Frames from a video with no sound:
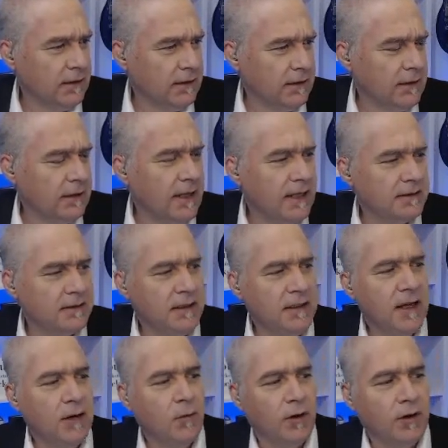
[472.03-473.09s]
A nasty
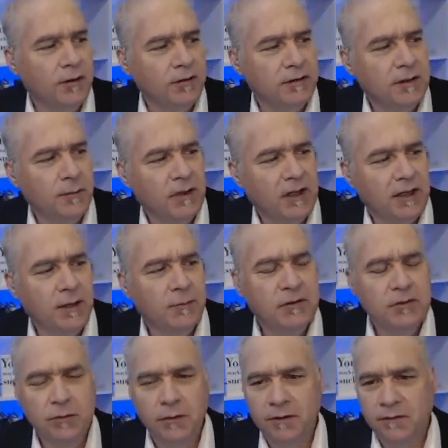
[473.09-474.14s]
networker, somebody comes
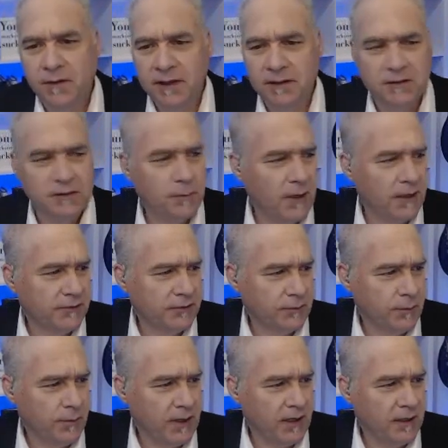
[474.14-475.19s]
to an event
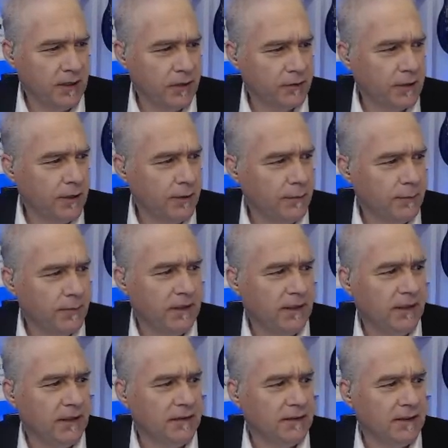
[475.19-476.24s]
sponsored by another
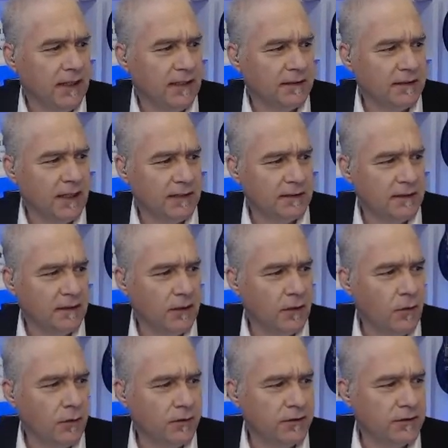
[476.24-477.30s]
company and stands next to the
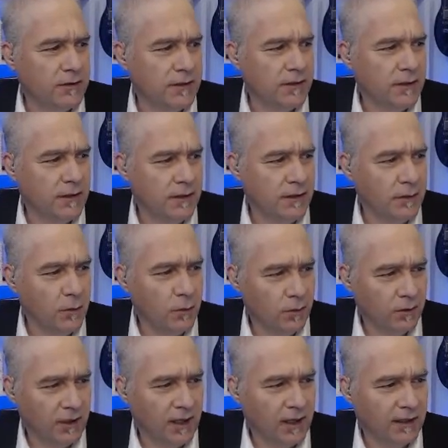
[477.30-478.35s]

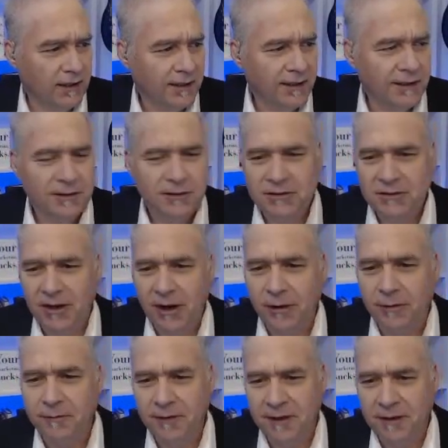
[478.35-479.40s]
whole night,
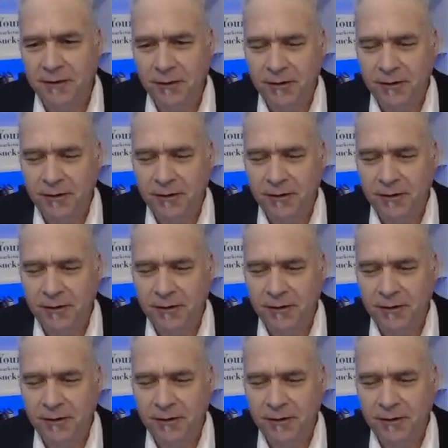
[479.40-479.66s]
scarfing their